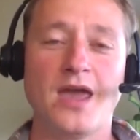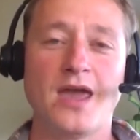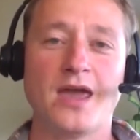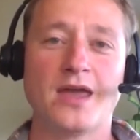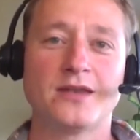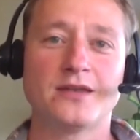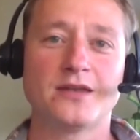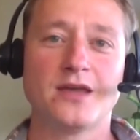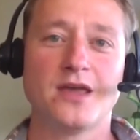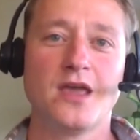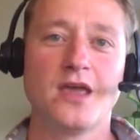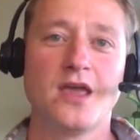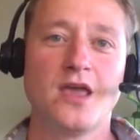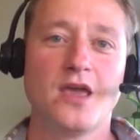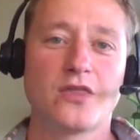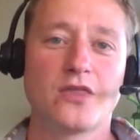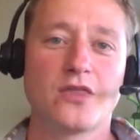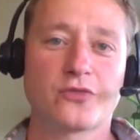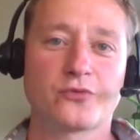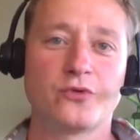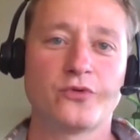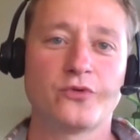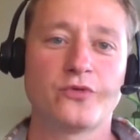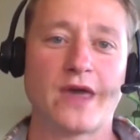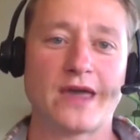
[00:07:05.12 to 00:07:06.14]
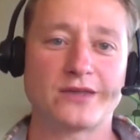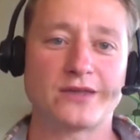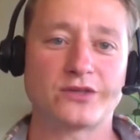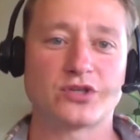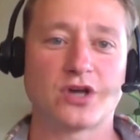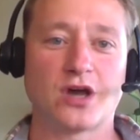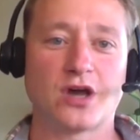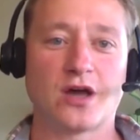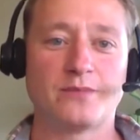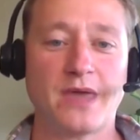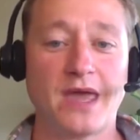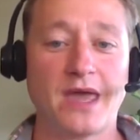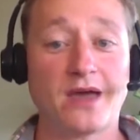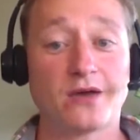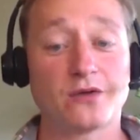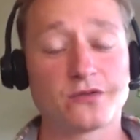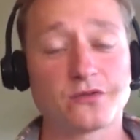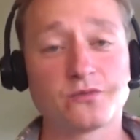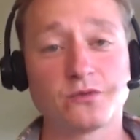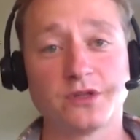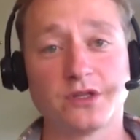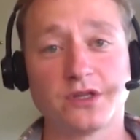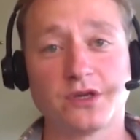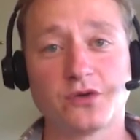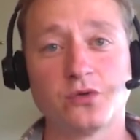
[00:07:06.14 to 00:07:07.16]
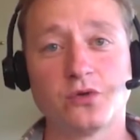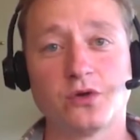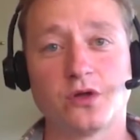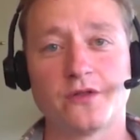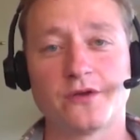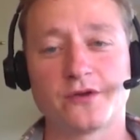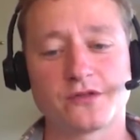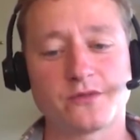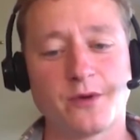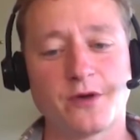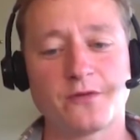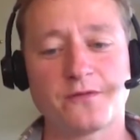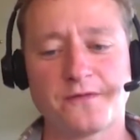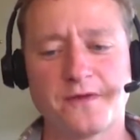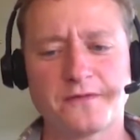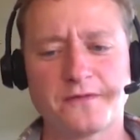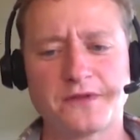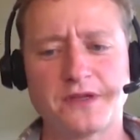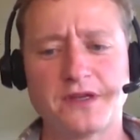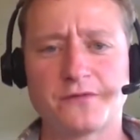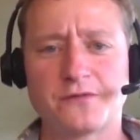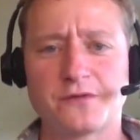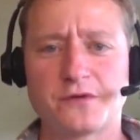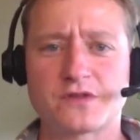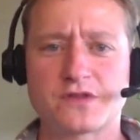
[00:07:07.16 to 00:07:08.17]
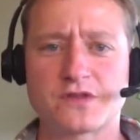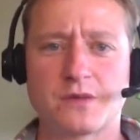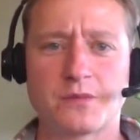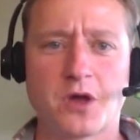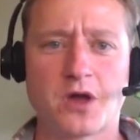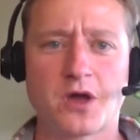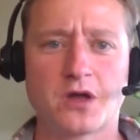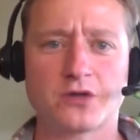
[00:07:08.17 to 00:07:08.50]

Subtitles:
And through that job, yeah, it was really cool. There was about 50 different